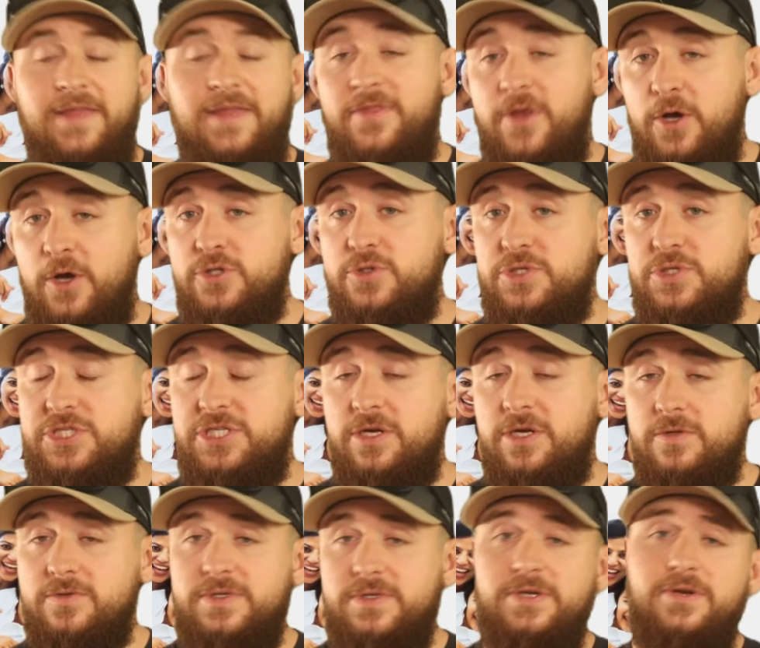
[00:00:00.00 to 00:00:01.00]
And those with
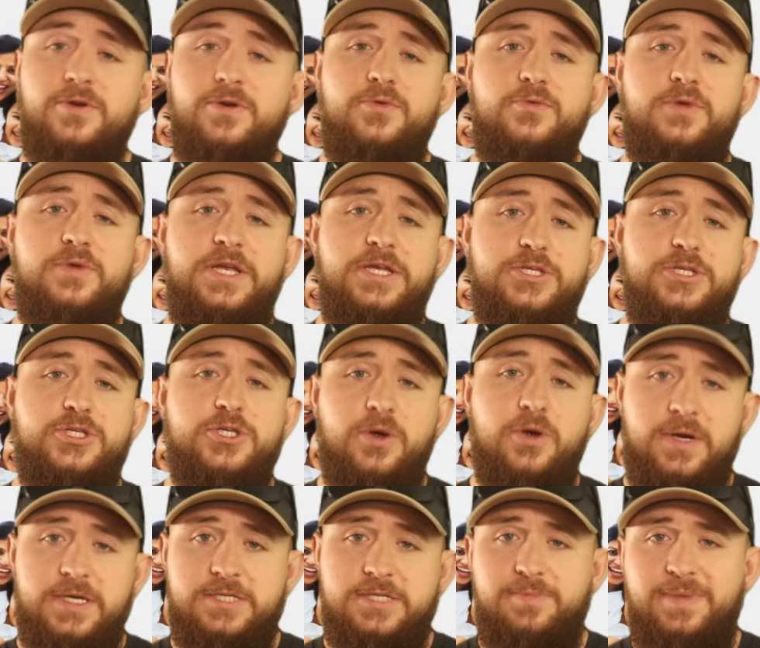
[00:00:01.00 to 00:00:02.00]
children,
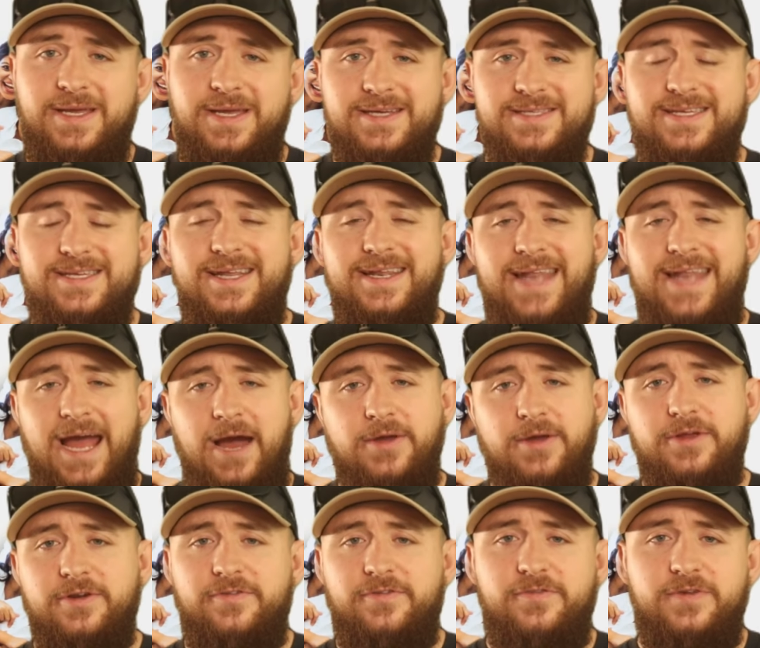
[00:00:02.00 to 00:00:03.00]
rejoice, because now
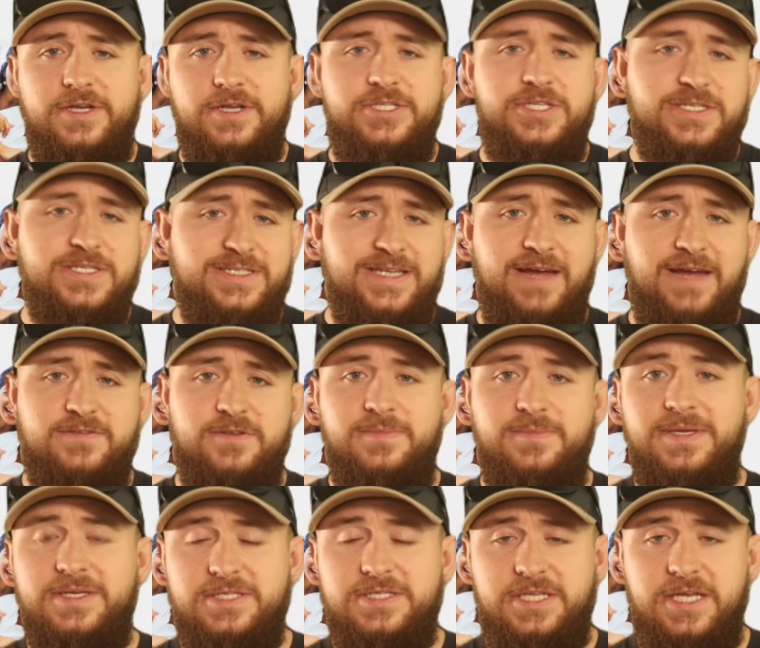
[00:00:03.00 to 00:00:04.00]
your fridge doesn't have to
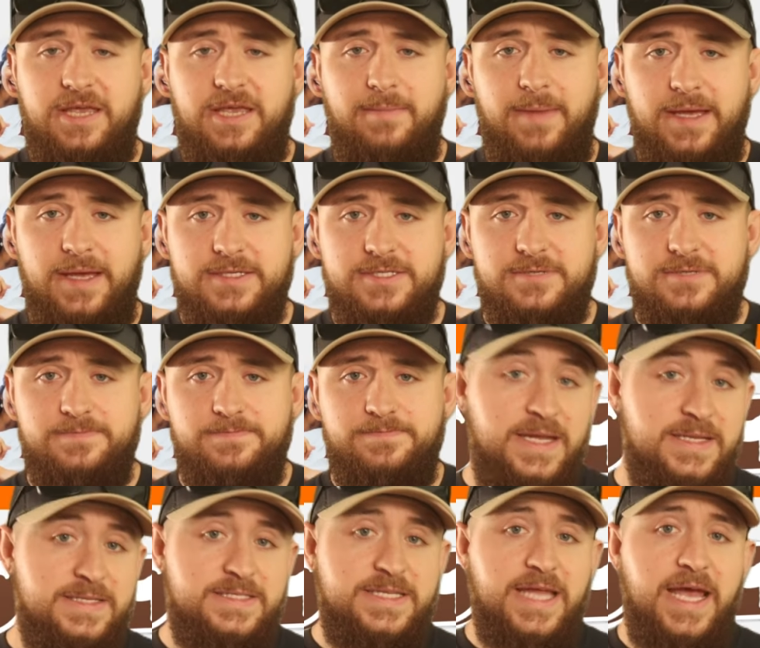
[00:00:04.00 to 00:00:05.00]
be a sticky mess.
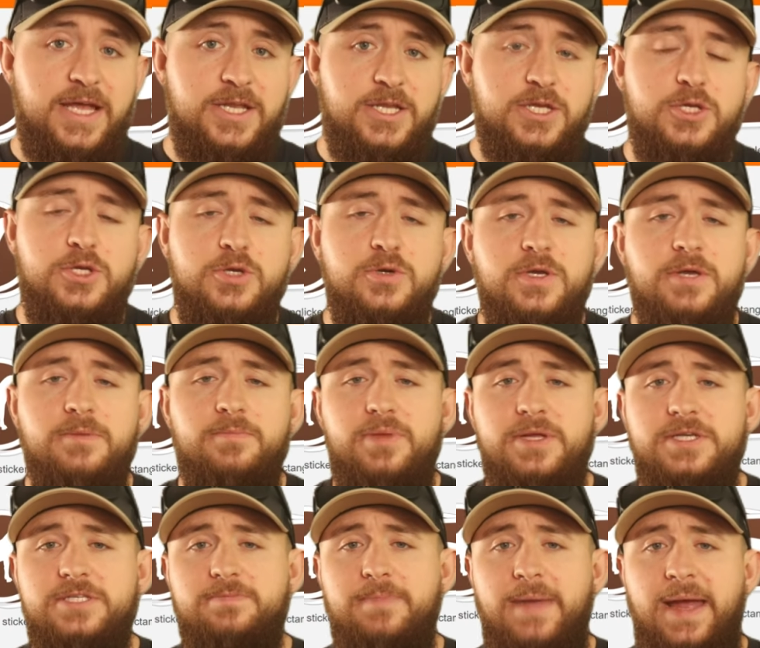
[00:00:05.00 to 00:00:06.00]
Instead, you can
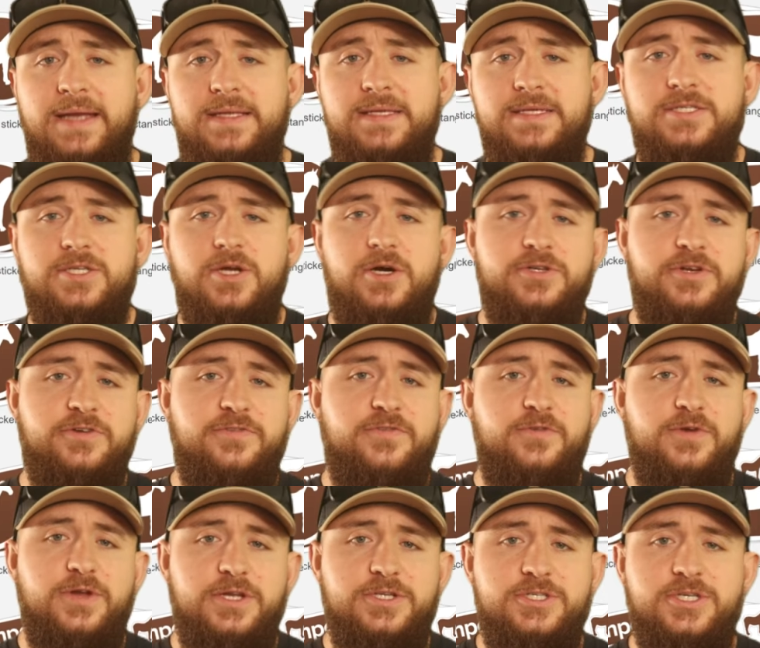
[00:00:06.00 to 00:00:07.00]
place magnets on your
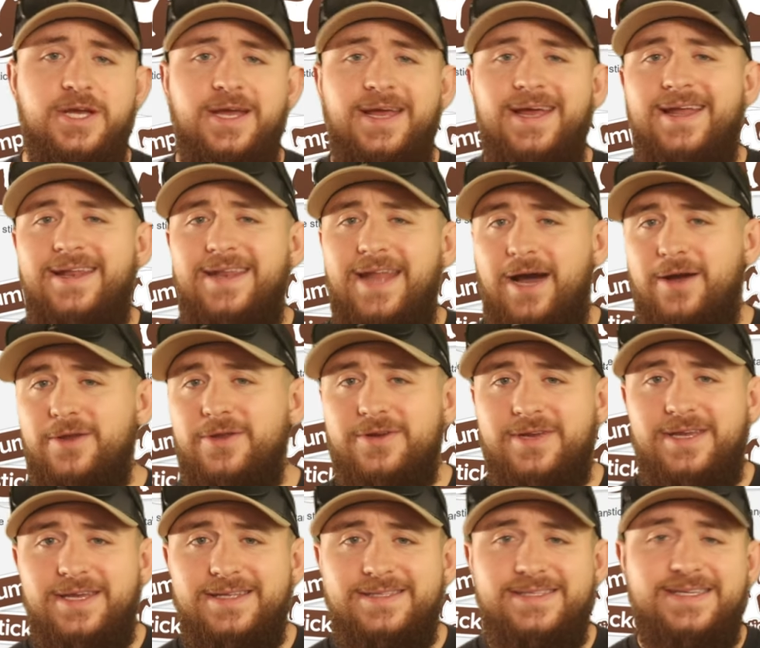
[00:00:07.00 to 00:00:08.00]
fridge. Now
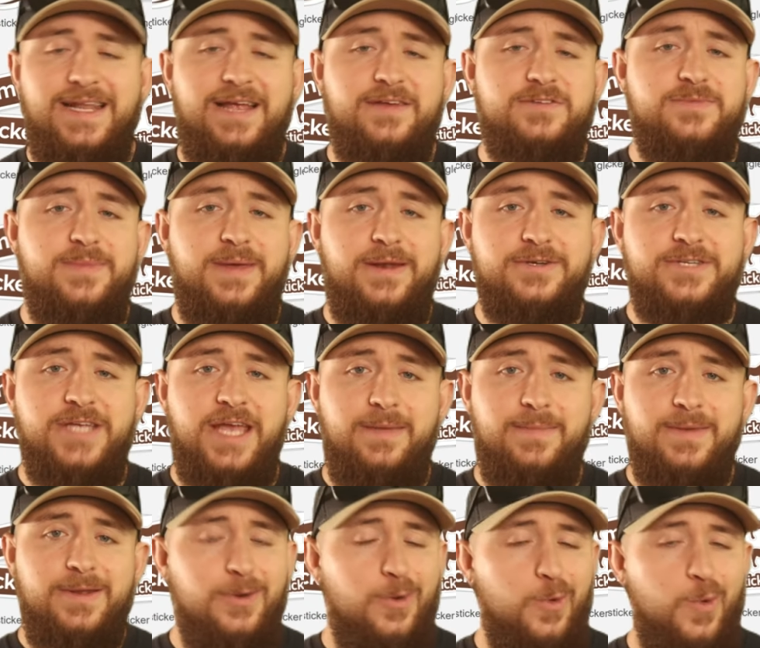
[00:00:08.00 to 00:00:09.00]
your kids can have some
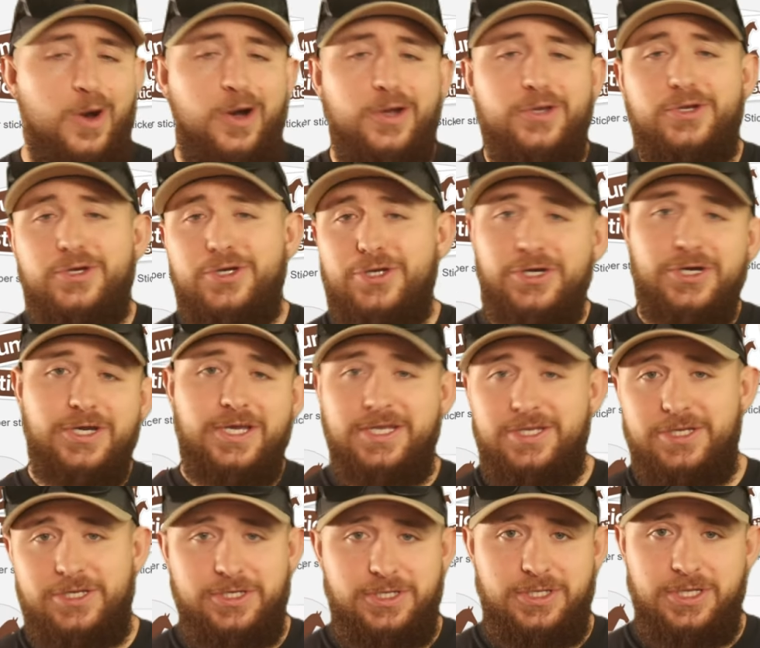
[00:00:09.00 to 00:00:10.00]
entertainment while you're
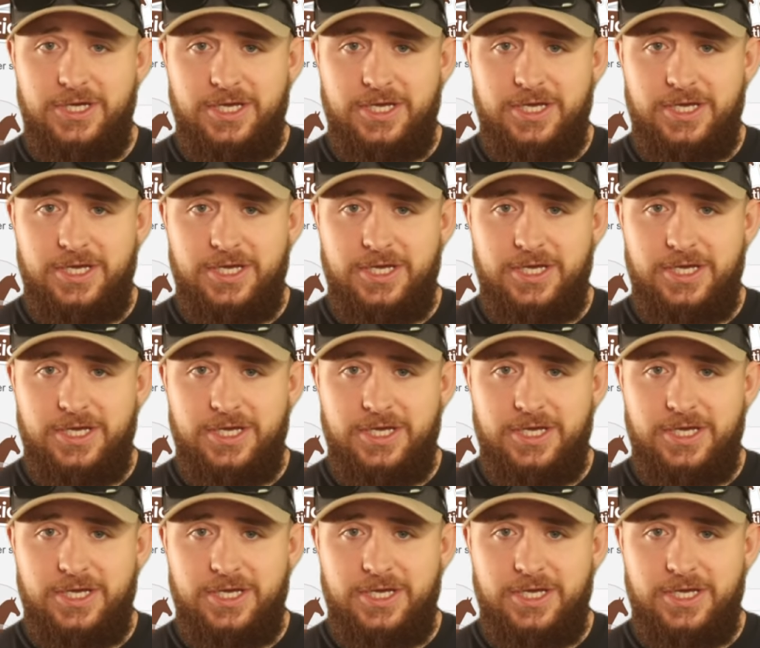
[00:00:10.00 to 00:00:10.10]
cooking good